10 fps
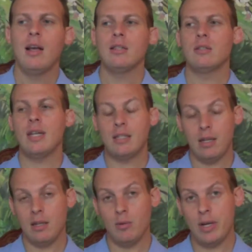So that's
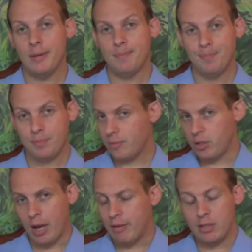another way.
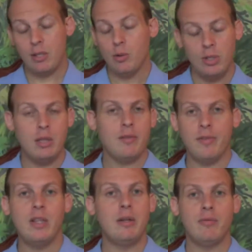Obviously, you don't need
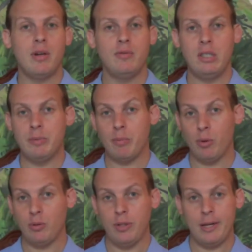fundraising
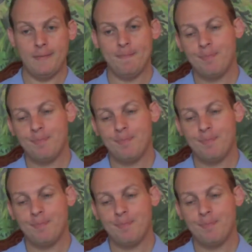proposal there.